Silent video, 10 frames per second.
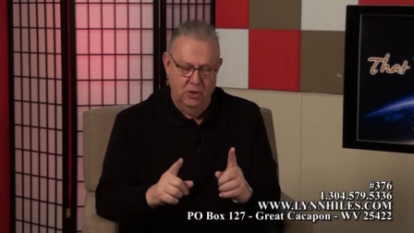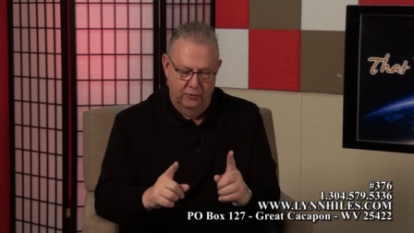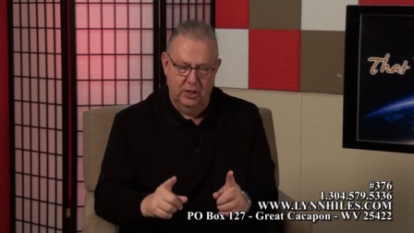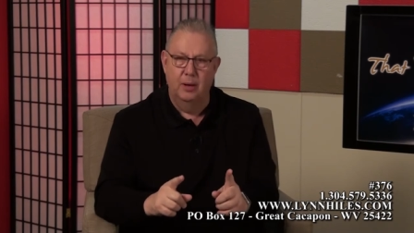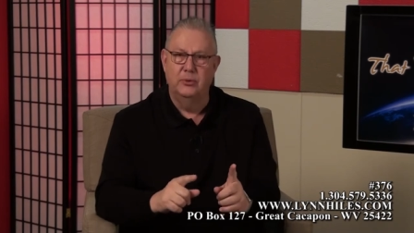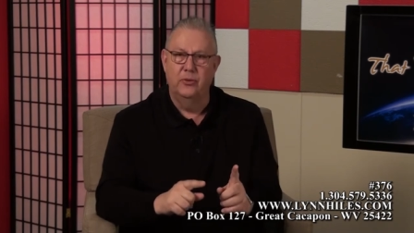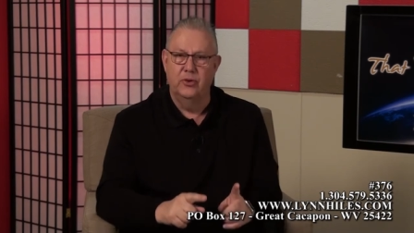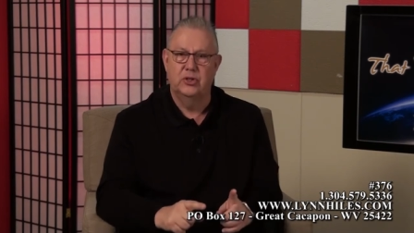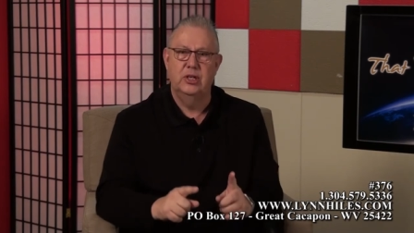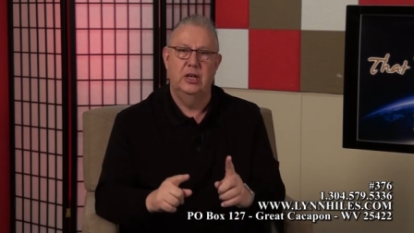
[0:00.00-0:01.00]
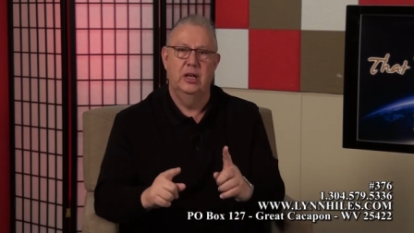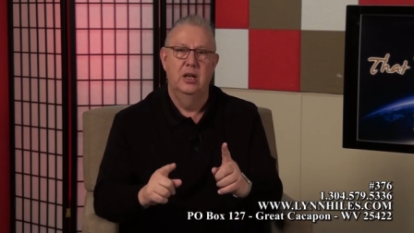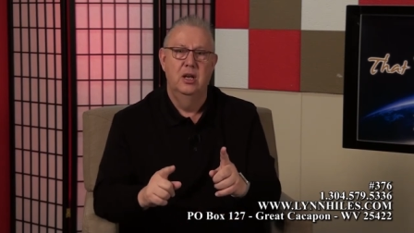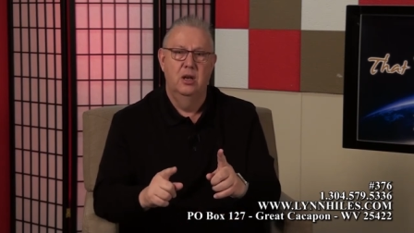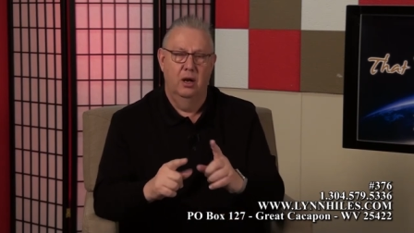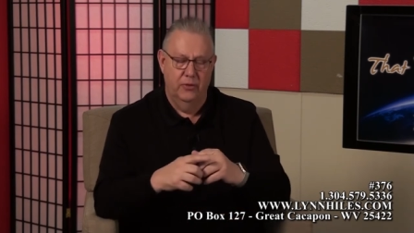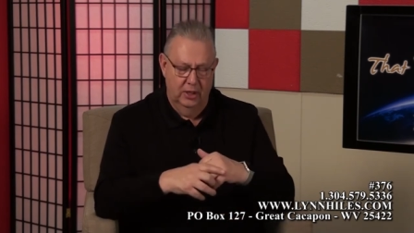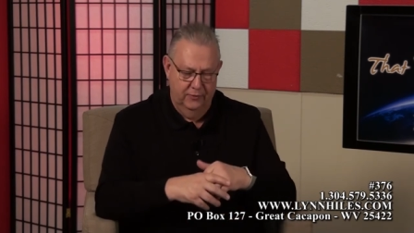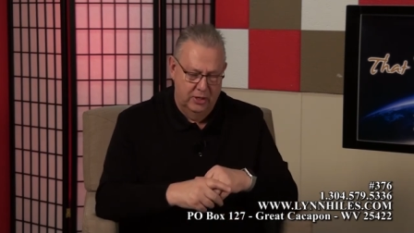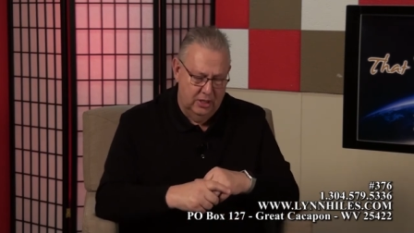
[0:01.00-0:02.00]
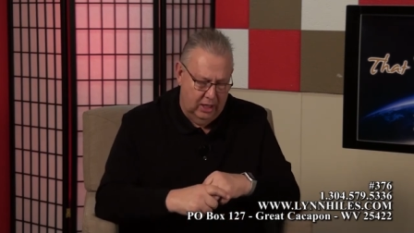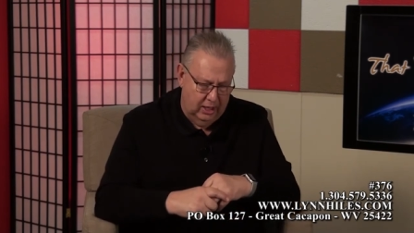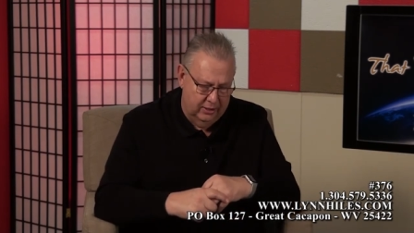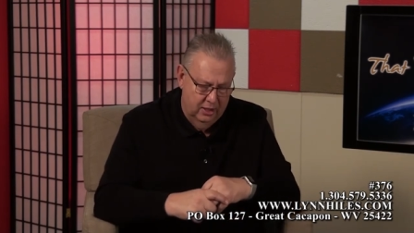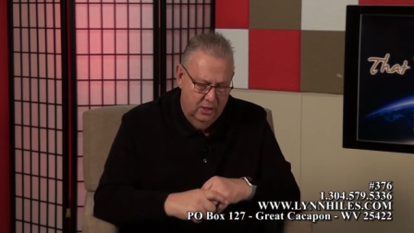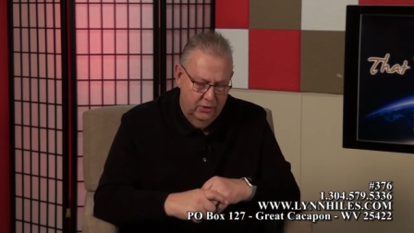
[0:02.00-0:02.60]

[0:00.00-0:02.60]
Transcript: you've come to the city of the living God.